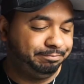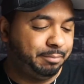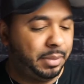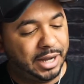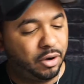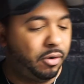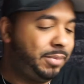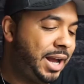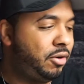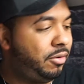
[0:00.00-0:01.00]
black on
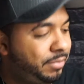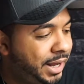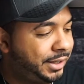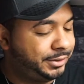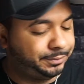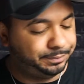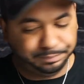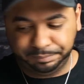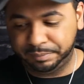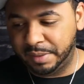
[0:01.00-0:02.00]
black on black,
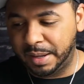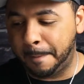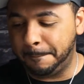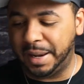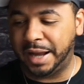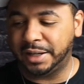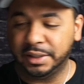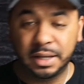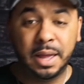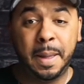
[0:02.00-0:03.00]
black
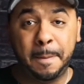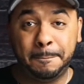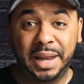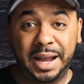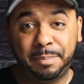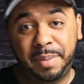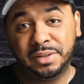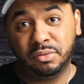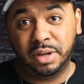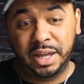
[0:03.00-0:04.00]
black
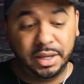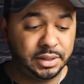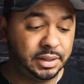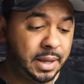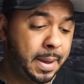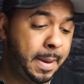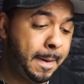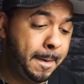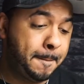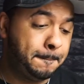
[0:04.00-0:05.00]
pencil case,
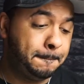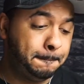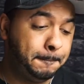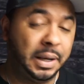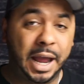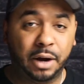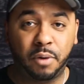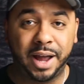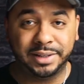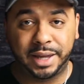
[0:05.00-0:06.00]
black
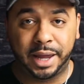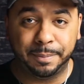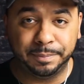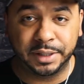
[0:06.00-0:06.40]
Wyze cam.